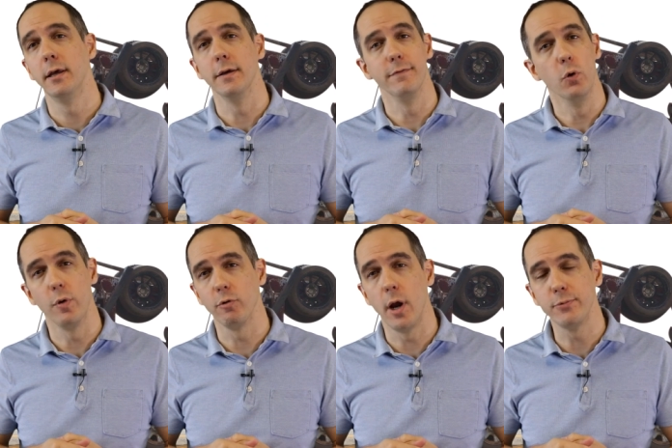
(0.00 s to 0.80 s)
If no
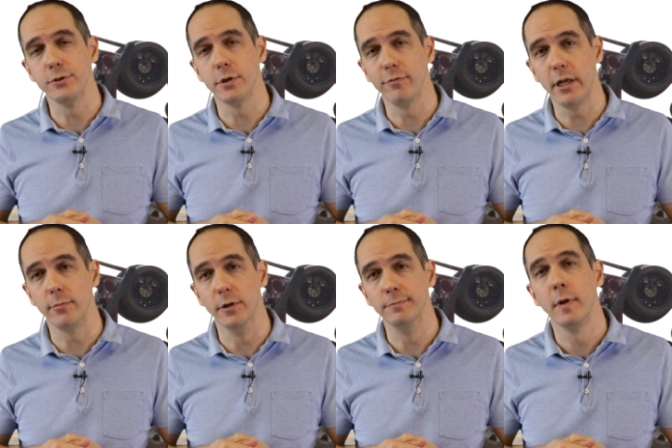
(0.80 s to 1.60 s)
other options are
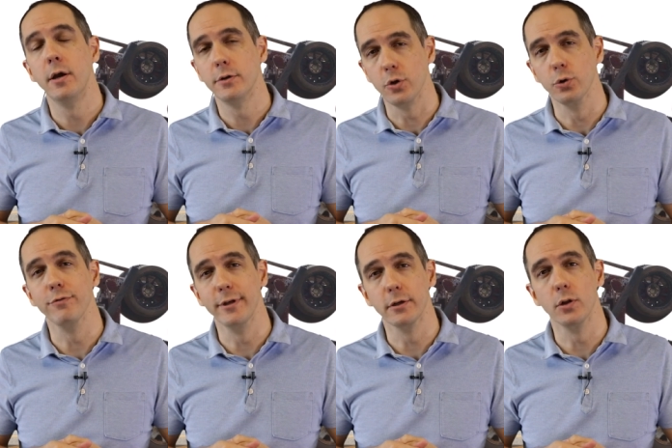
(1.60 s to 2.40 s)
available, tow your
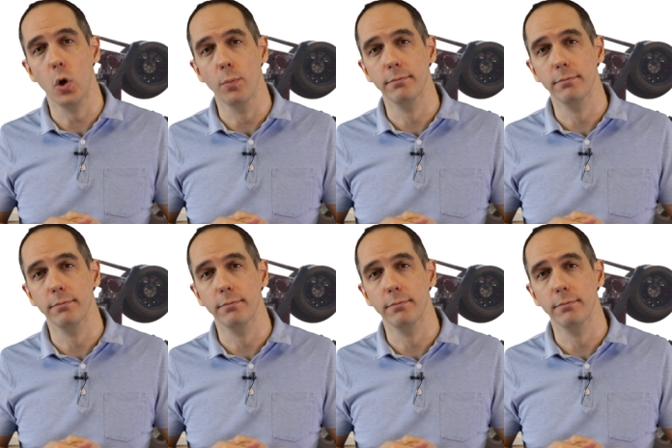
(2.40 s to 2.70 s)
vehicle home.